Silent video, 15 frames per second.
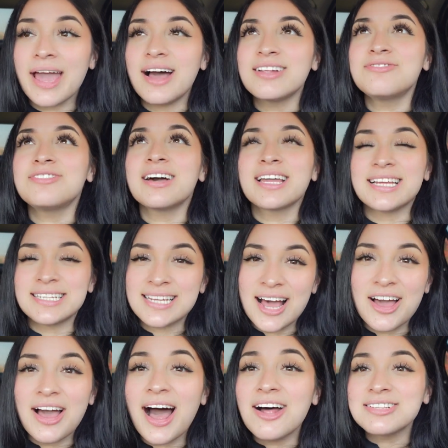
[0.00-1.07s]
I'll
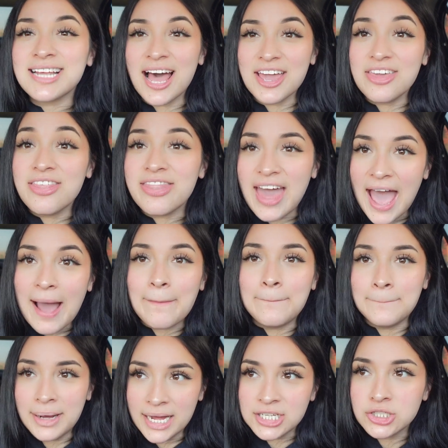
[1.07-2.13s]
tell you that
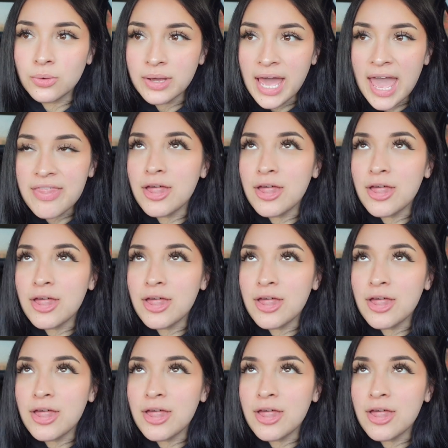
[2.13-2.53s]
much, okay?